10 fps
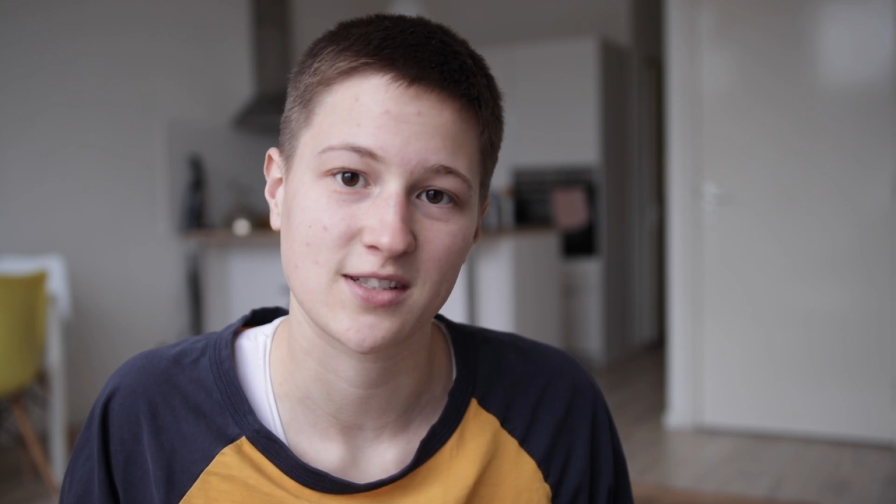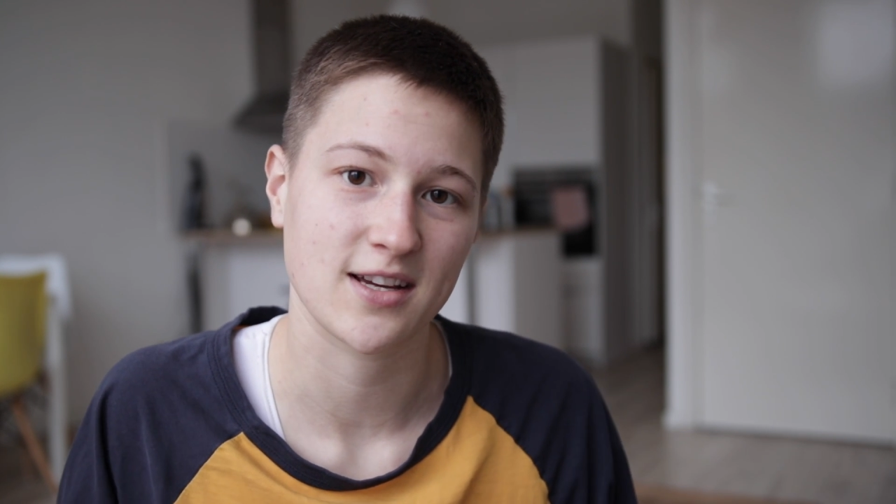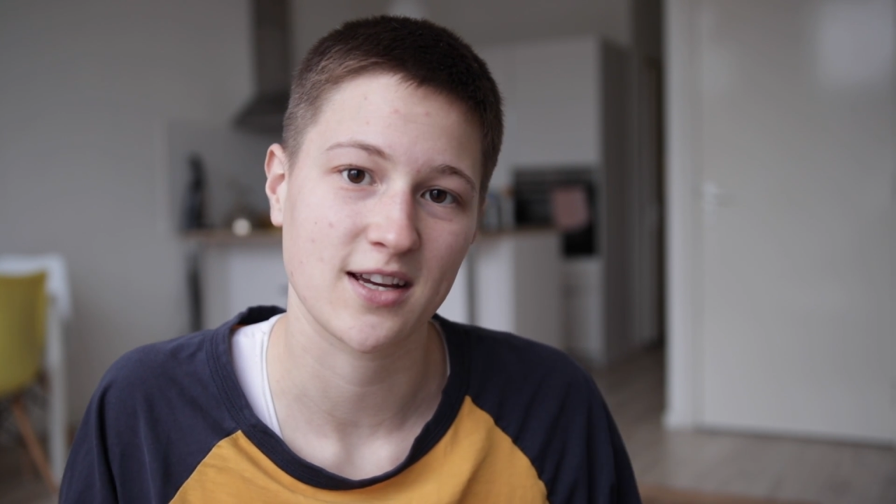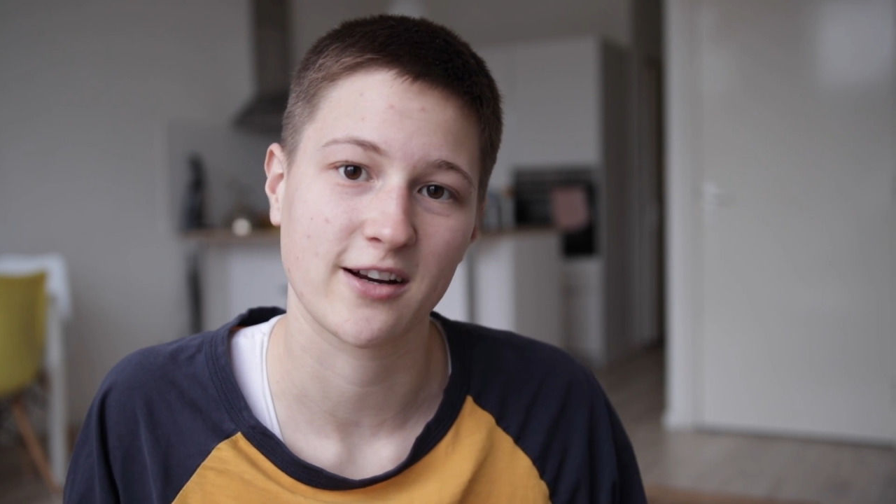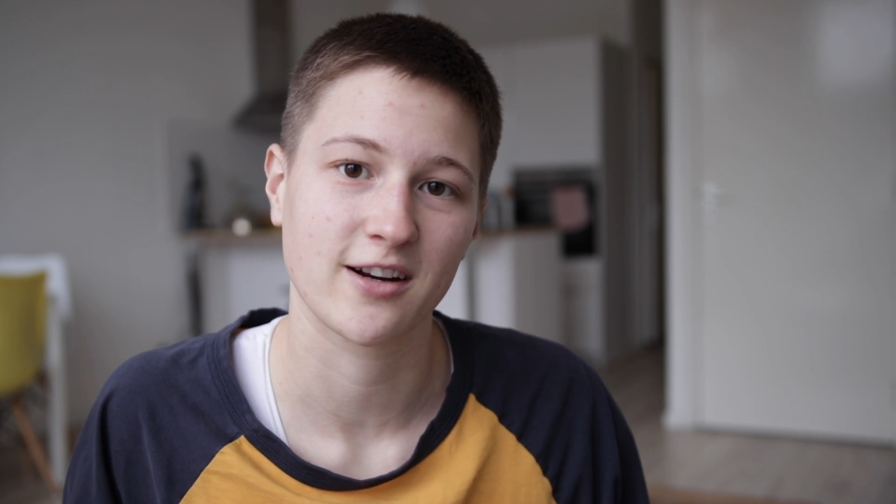
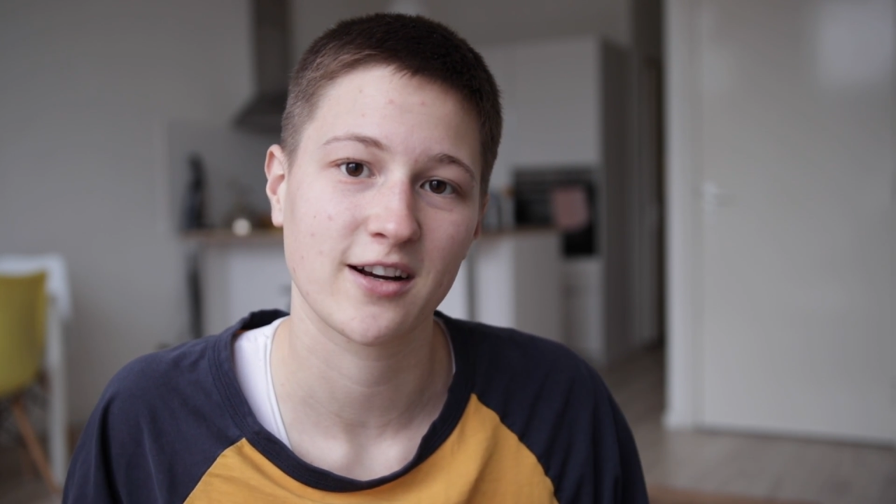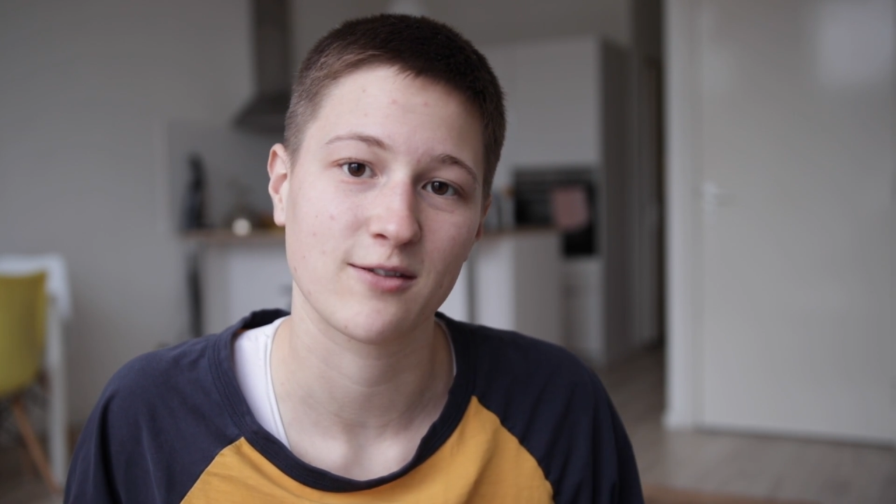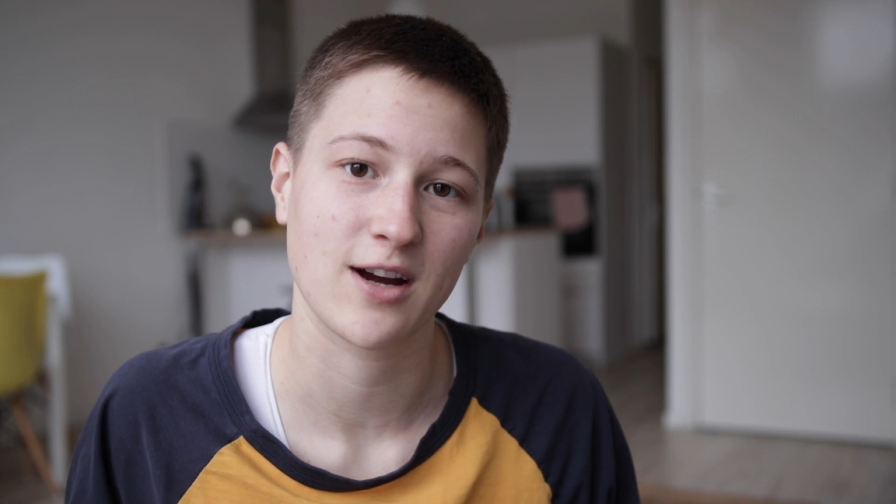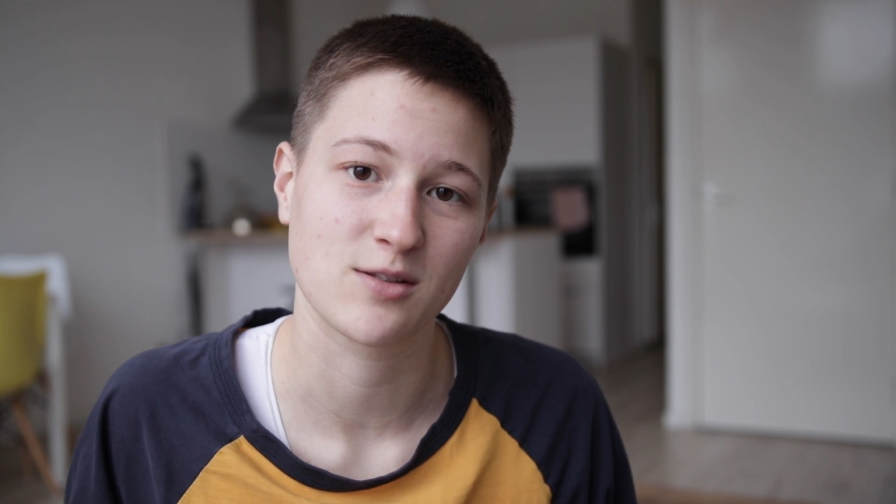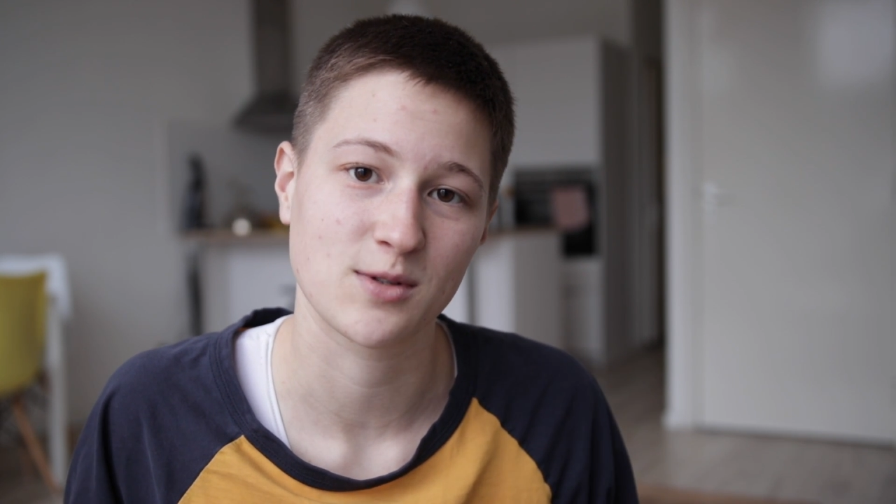second year at
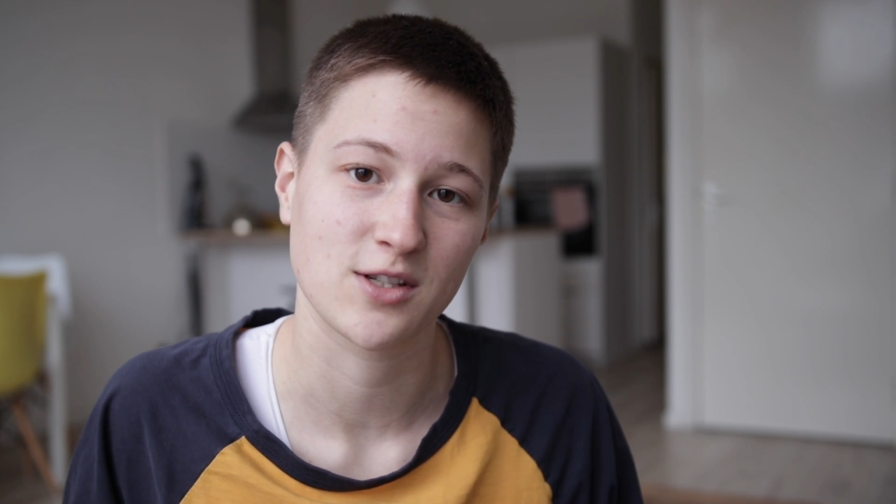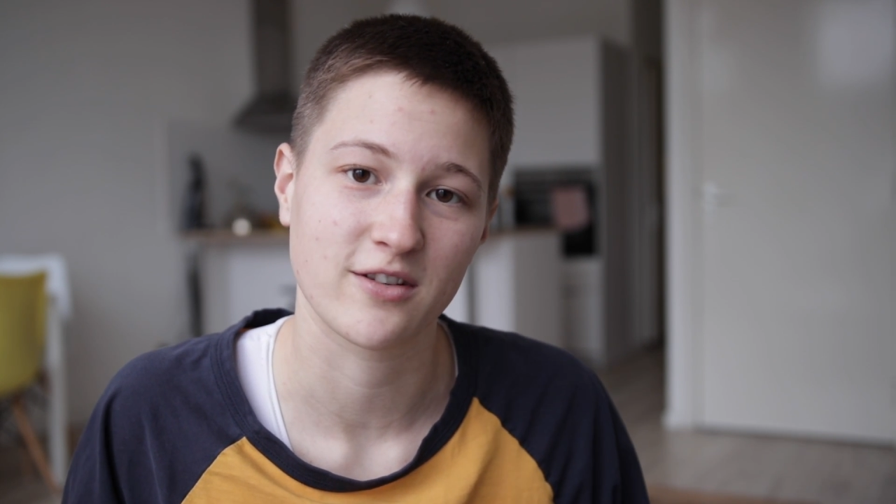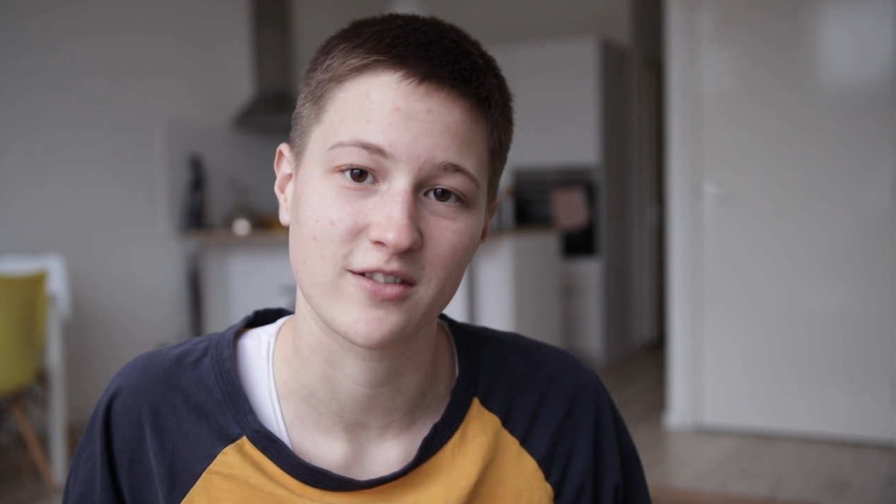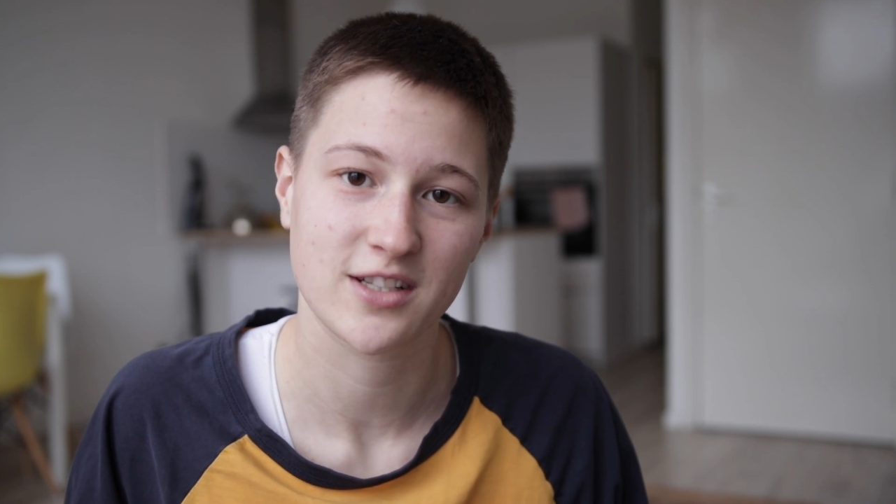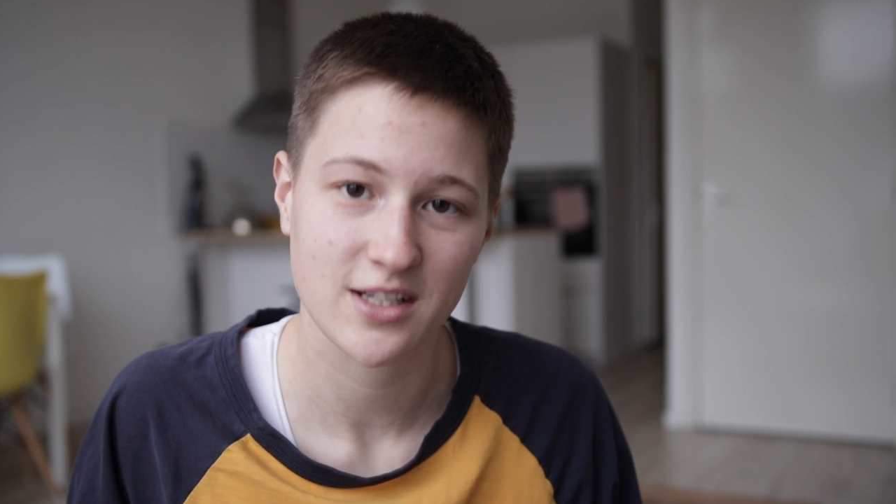Erasmus
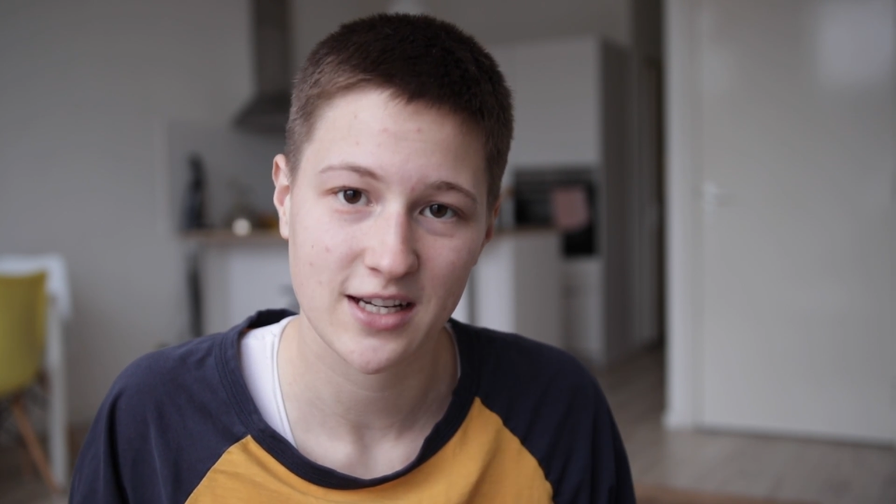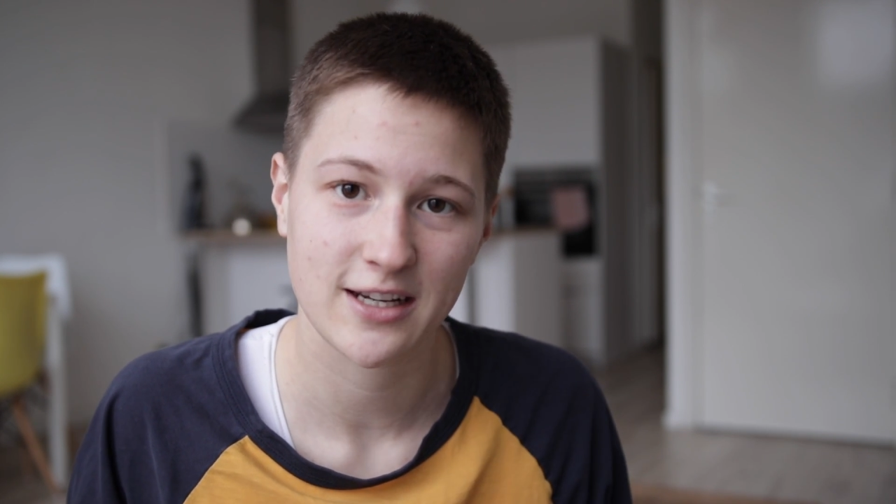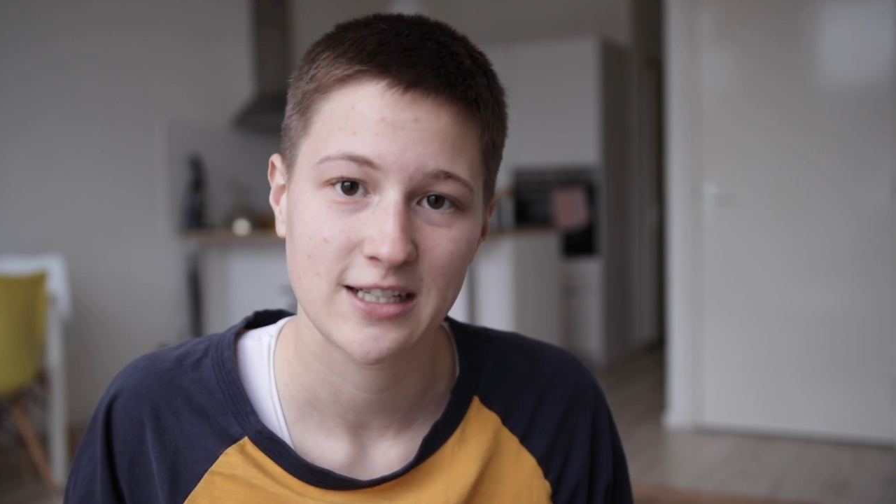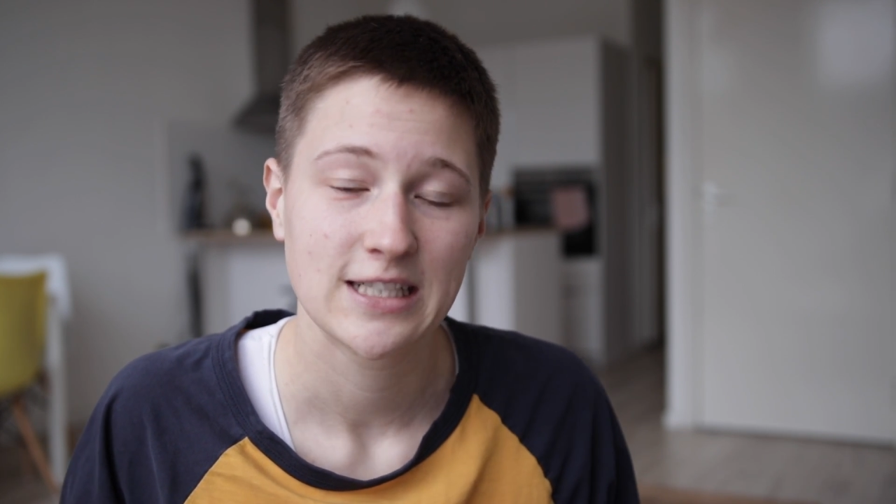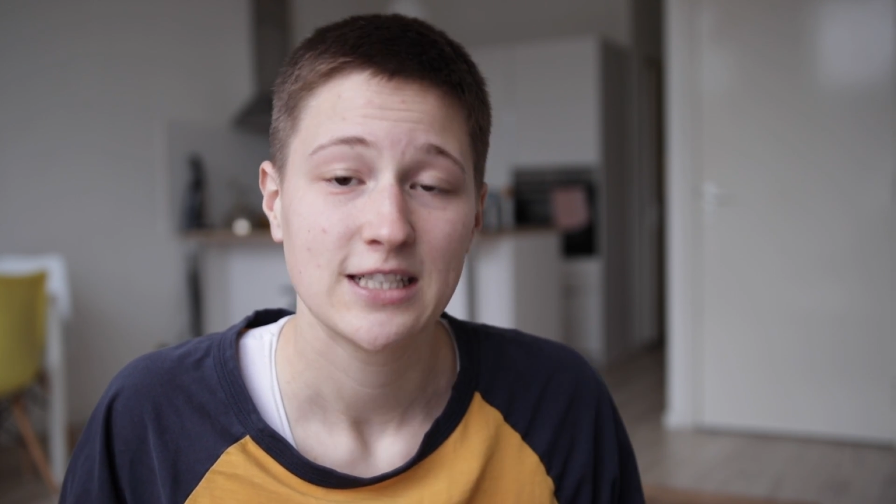
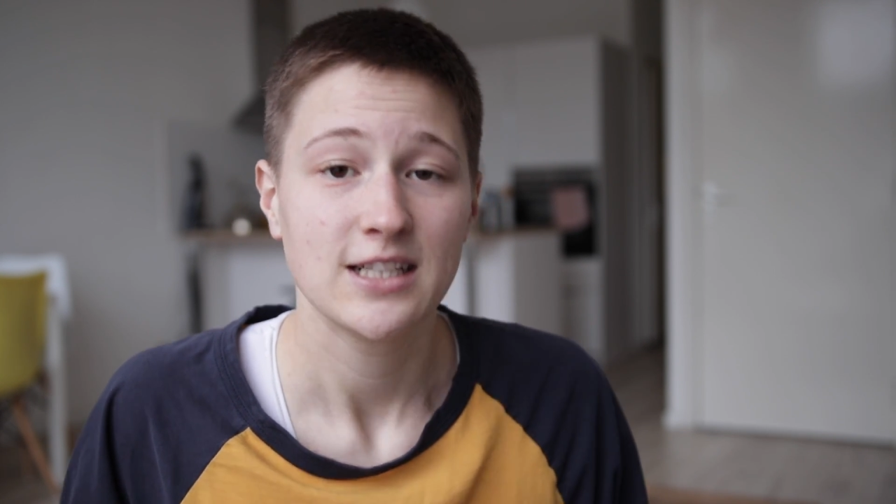University,